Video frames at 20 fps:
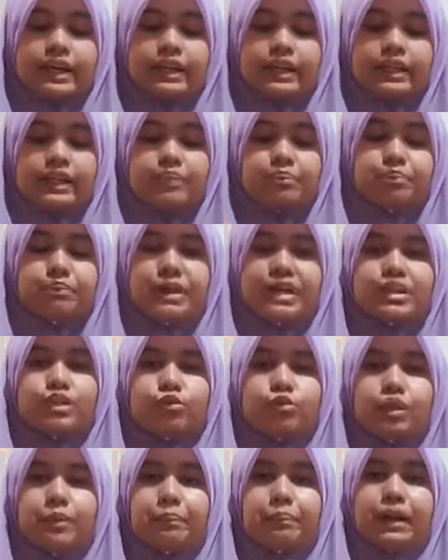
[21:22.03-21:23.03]
It best
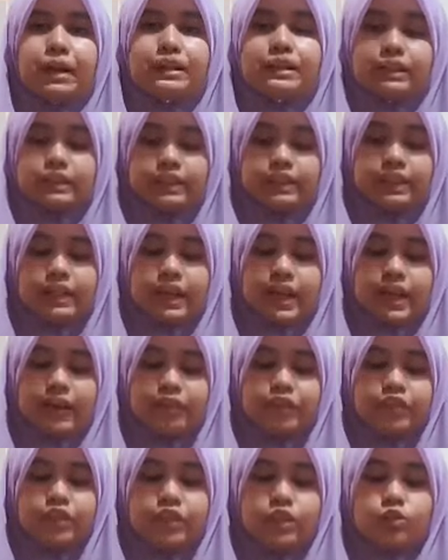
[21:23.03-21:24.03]
when party have
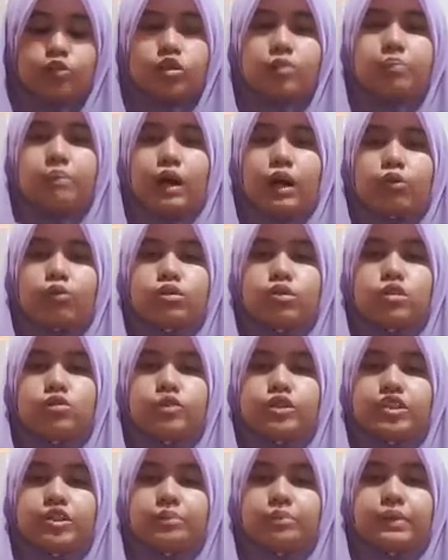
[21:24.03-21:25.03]
equal power,
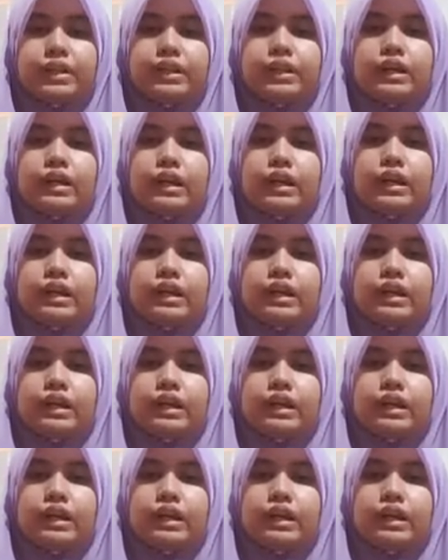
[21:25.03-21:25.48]
which means